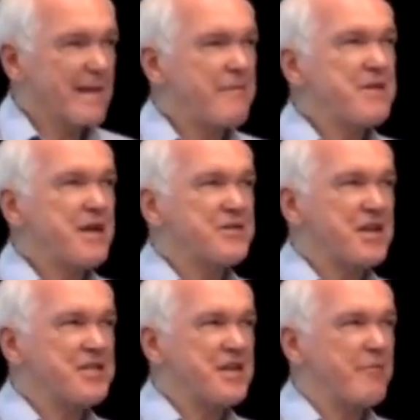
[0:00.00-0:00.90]
Everything else
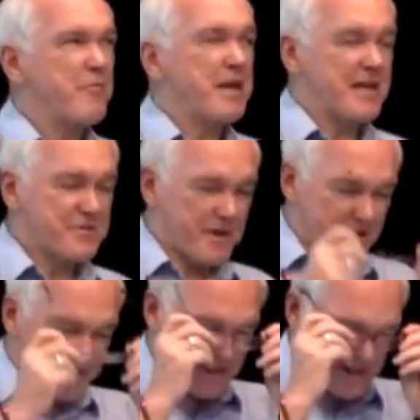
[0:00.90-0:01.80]
I say will be less
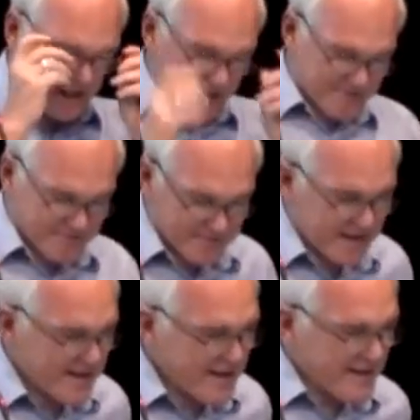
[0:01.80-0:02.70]
relevant than
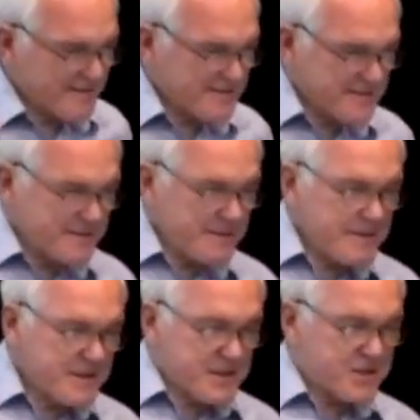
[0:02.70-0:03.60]

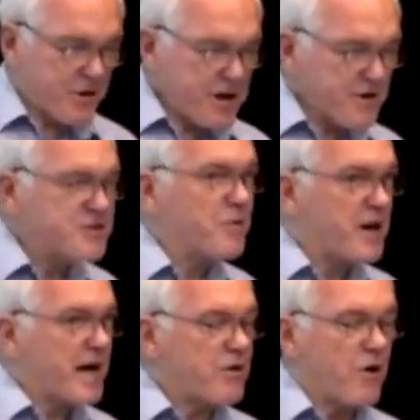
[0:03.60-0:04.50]
that. So here's what
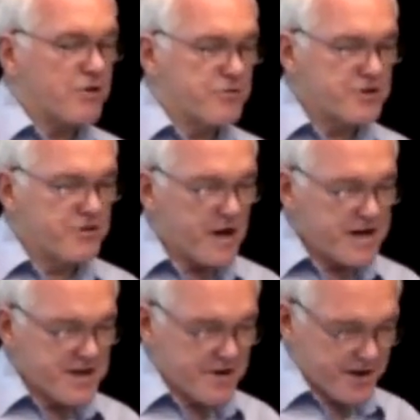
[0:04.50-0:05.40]
I call good
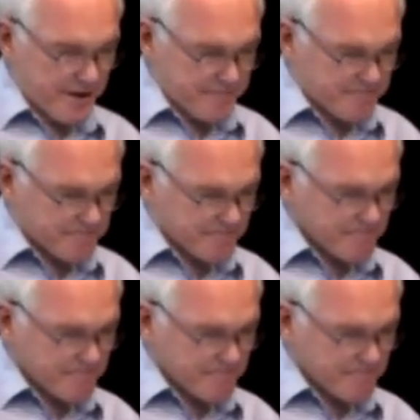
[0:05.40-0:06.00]
criteria.